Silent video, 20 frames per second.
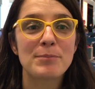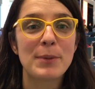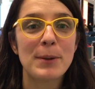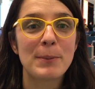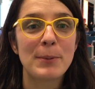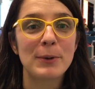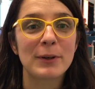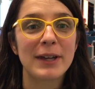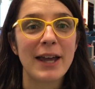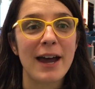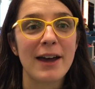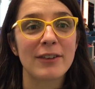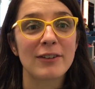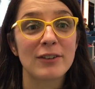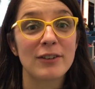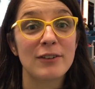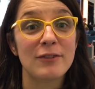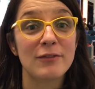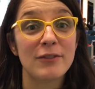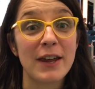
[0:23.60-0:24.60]
people gather
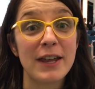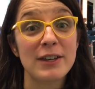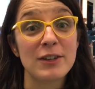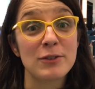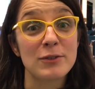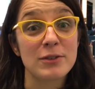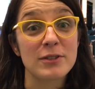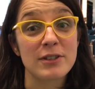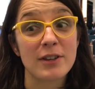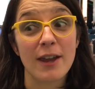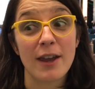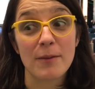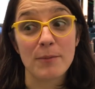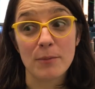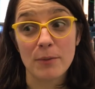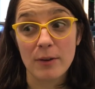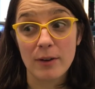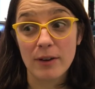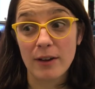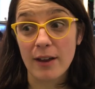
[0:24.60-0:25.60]
in venues
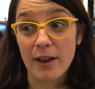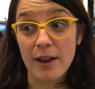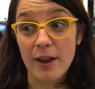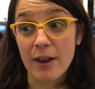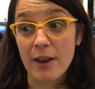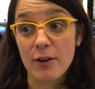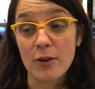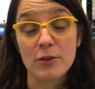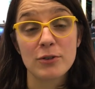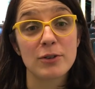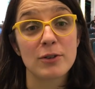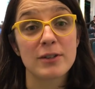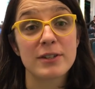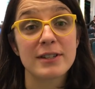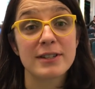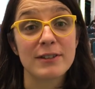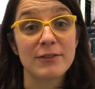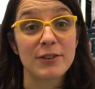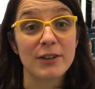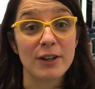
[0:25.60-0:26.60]
in all
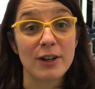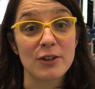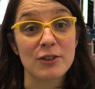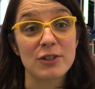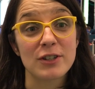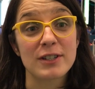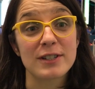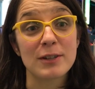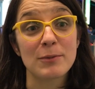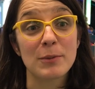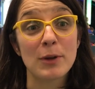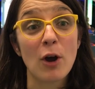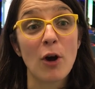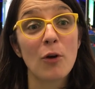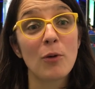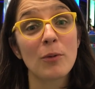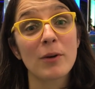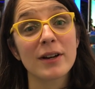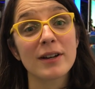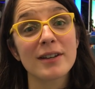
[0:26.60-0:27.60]
sorts of different countries, and we
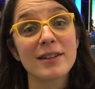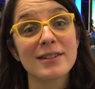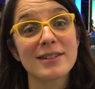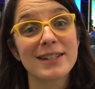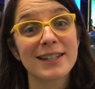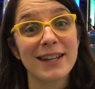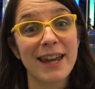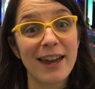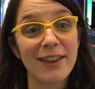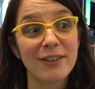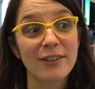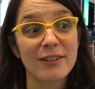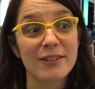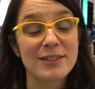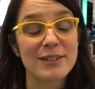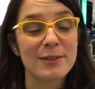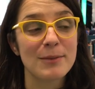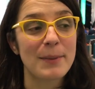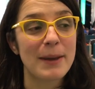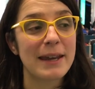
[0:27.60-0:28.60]
all work together
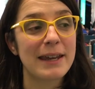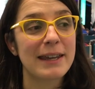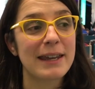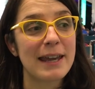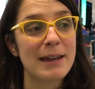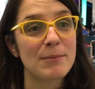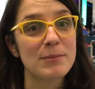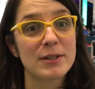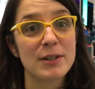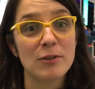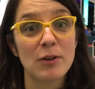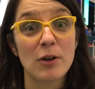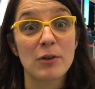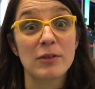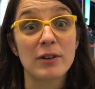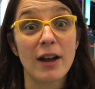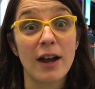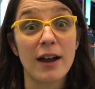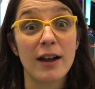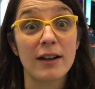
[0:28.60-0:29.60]
to make games
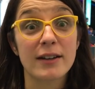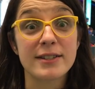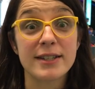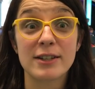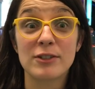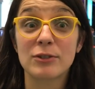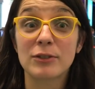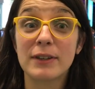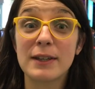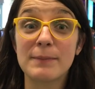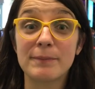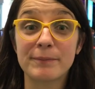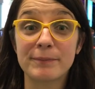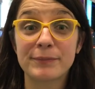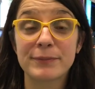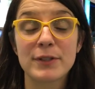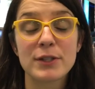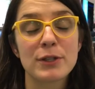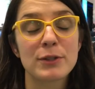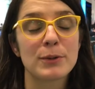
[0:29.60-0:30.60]
around a central theme.
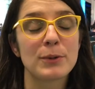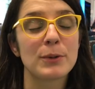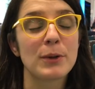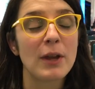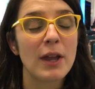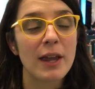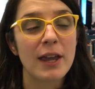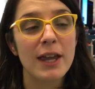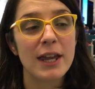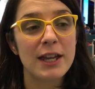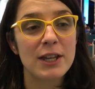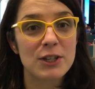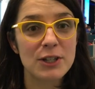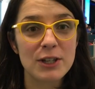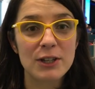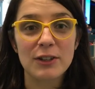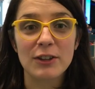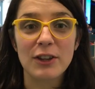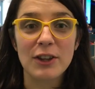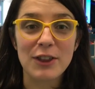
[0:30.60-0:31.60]
So
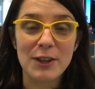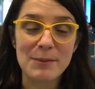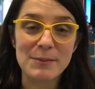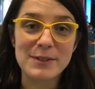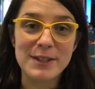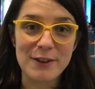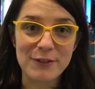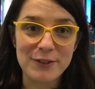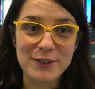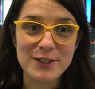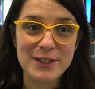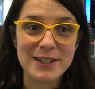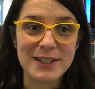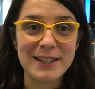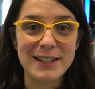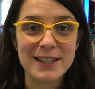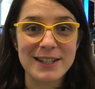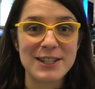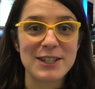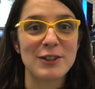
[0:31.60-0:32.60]
each year the theme differs, and
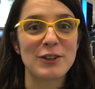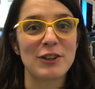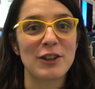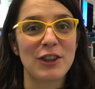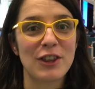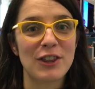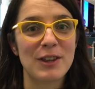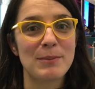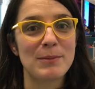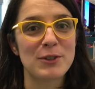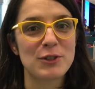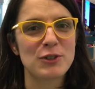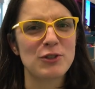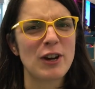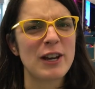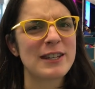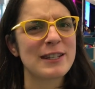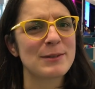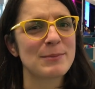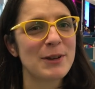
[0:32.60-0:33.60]
this year the theme is
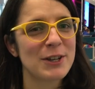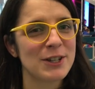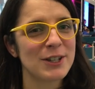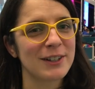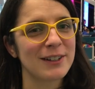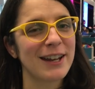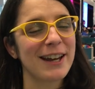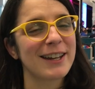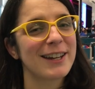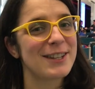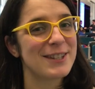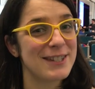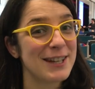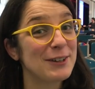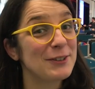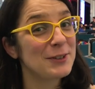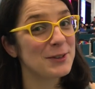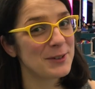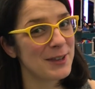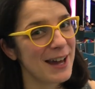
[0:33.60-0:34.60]
transmission. I can
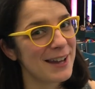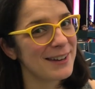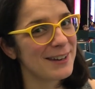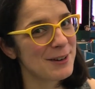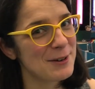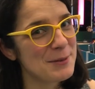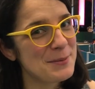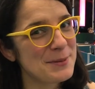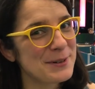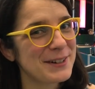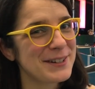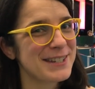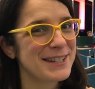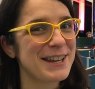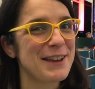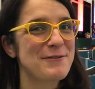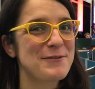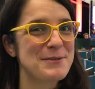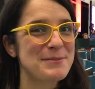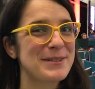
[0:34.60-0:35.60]
tell you that now because
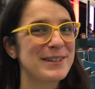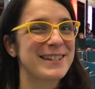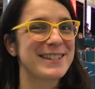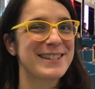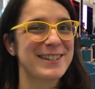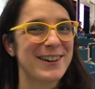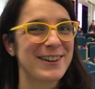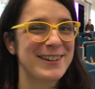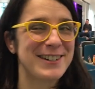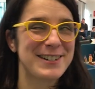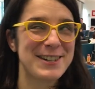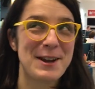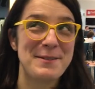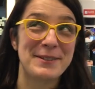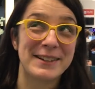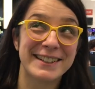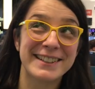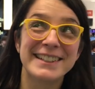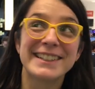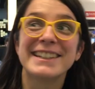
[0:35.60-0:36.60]
everybody started
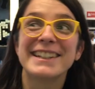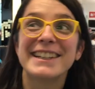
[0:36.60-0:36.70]
jamming.